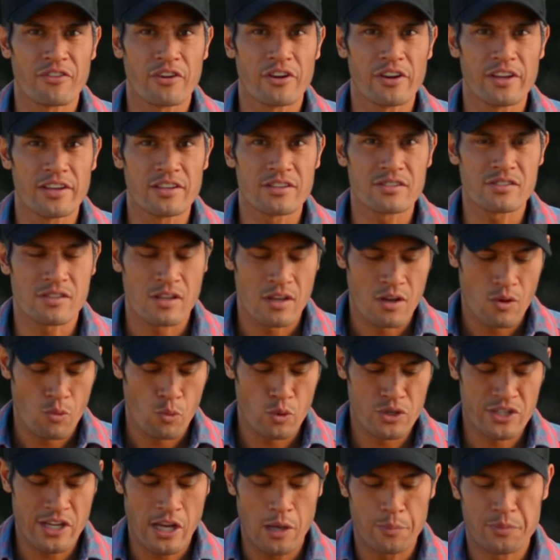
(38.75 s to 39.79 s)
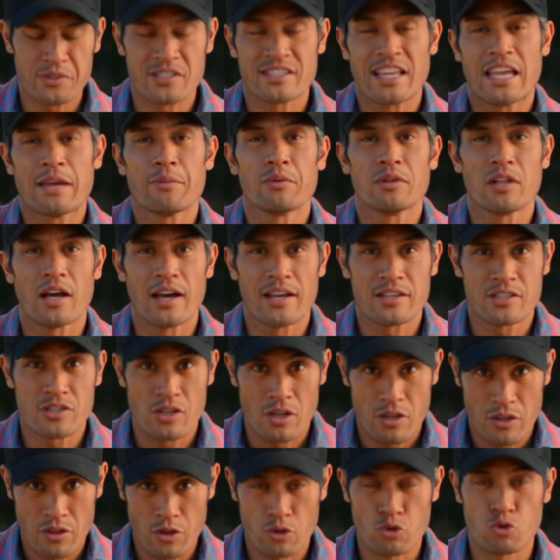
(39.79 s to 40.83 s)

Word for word: furnace which helps stabilize the